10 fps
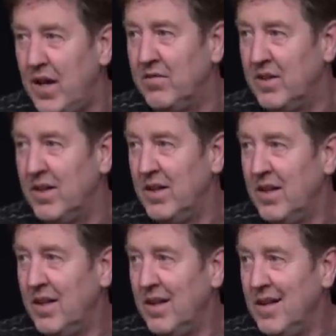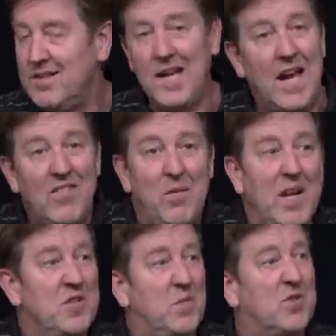David. It's like
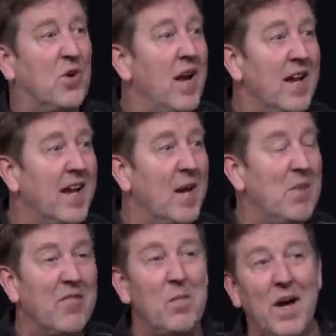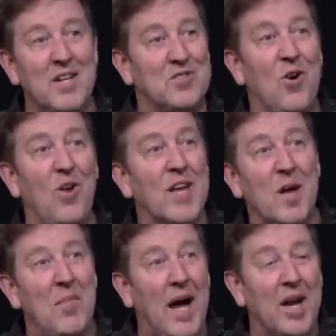everybody's betraying him. Everybody's calling
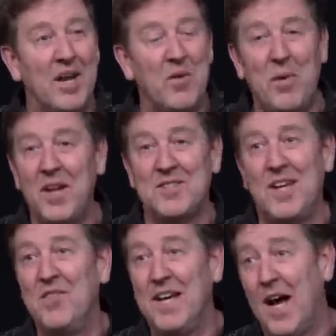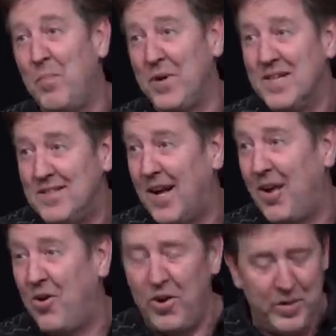him out. Everybody's giving up
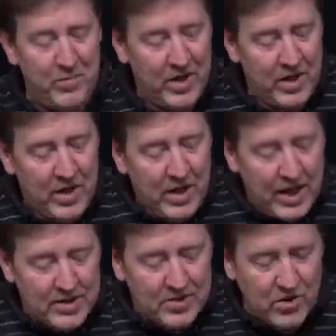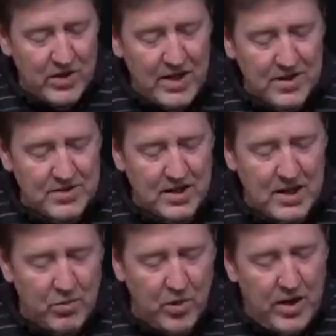intel on him. And so he has to
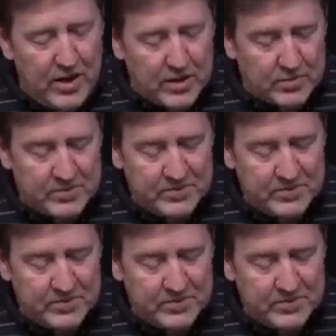keep running.